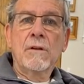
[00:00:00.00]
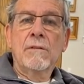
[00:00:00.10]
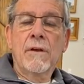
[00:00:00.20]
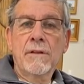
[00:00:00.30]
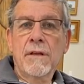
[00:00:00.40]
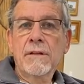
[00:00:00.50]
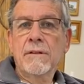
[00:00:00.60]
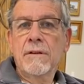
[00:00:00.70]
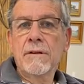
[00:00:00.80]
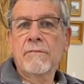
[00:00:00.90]
They need to
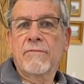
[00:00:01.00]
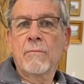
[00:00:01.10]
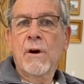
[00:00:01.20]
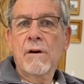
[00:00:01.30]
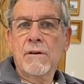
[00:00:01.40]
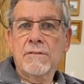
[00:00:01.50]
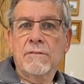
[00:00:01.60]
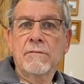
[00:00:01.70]
hear from us.